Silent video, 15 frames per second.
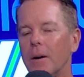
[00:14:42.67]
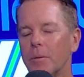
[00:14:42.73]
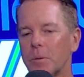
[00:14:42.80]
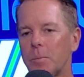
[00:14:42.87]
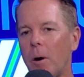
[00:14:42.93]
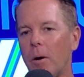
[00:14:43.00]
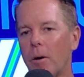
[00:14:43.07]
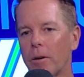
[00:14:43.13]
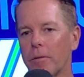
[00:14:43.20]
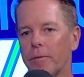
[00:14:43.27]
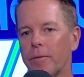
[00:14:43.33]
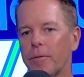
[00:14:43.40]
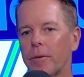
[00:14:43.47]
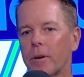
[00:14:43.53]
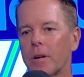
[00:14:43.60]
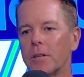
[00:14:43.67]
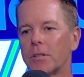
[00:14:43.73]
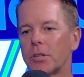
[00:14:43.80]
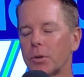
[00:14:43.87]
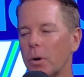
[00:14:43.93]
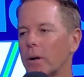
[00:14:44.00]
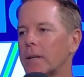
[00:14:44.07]
I was part of
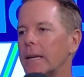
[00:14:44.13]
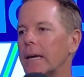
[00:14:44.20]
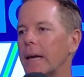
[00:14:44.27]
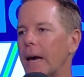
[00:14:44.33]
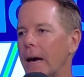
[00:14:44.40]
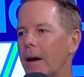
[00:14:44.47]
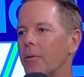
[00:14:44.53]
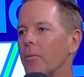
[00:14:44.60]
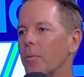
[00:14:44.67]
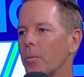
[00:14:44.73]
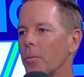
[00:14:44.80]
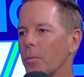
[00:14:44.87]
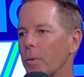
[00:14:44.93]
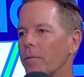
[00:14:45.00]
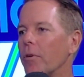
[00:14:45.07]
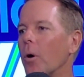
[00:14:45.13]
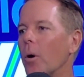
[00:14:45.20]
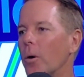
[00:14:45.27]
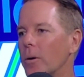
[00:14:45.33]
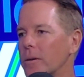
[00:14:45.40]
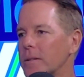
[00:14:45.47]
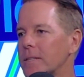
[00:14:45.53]
constructing at River
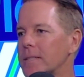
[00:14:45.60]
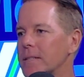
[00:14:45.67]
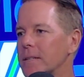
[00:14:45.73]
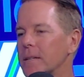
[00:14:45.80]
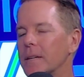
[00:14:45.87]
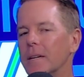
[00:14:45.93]
Oaks